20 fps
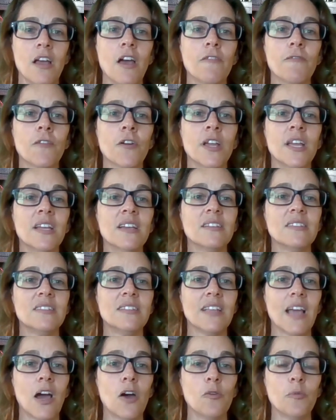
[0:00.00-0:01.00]
for he is
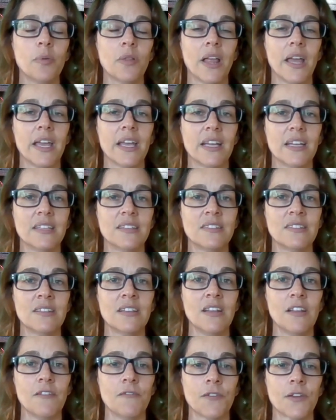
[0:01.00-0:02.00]
downplaying its
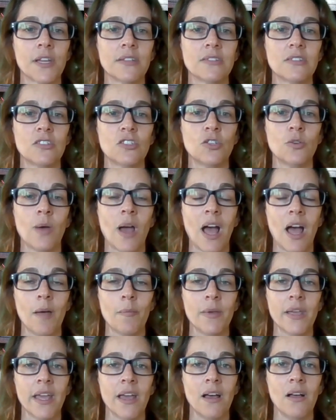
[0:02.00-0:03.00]
significance to
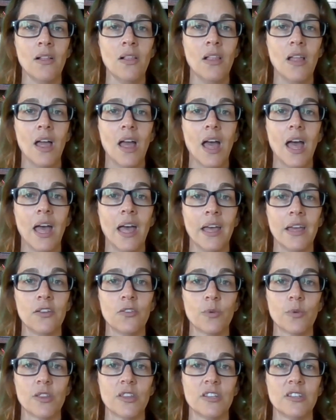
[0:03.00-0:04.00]
Abigail and
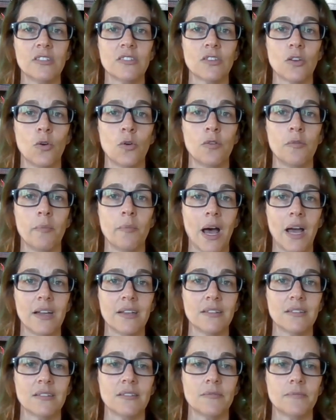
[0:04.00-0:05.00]
within his own
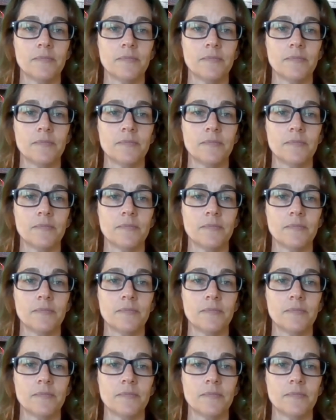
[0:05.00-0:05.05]
mind.